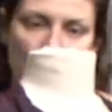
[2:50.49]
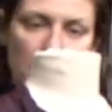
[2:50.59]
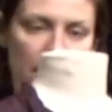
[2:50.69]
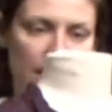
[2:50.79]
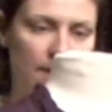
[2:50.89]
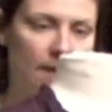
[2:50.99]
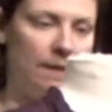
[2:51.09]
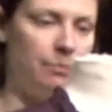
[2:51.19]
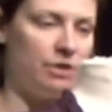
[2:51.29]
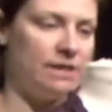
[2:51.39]

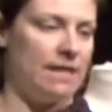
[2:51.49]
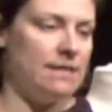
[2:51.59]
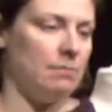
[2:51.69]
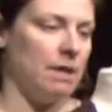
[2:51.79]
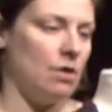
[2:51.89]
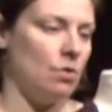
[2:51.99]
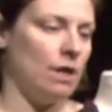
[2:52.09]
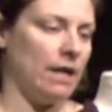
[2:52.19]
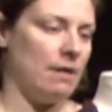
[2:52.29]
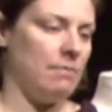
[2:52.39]
Immediately preceding me
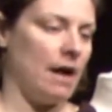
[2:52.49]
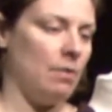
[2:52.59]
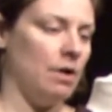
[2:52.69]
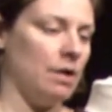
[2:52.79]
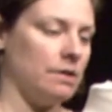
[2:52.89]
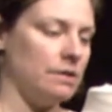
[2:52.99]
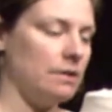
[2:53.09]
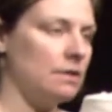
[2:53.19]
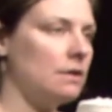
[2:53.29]
calling him that word.